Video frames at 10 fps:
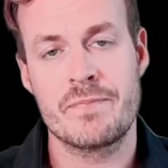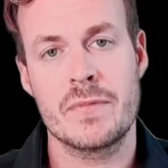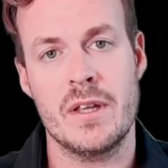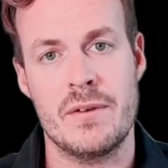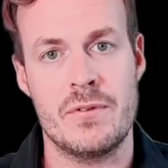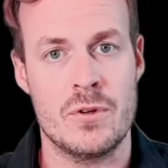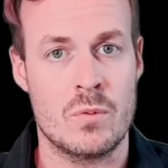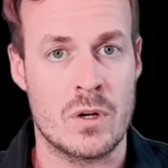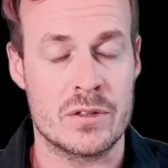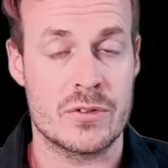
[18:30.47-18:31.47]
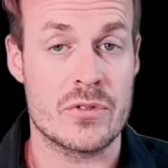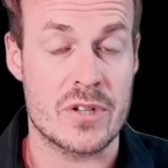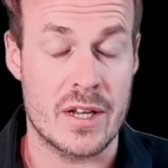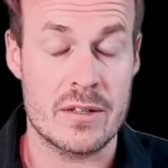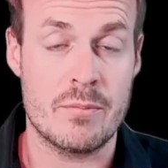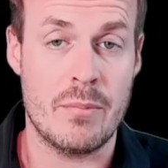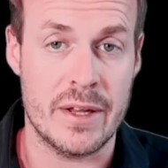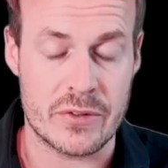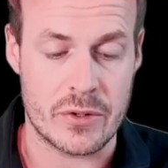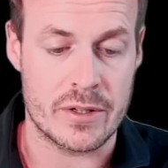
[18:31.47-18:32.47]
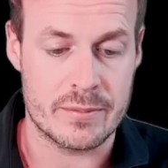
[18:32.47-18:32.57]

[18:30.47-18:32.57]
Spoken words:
if you want to send Bitcoin.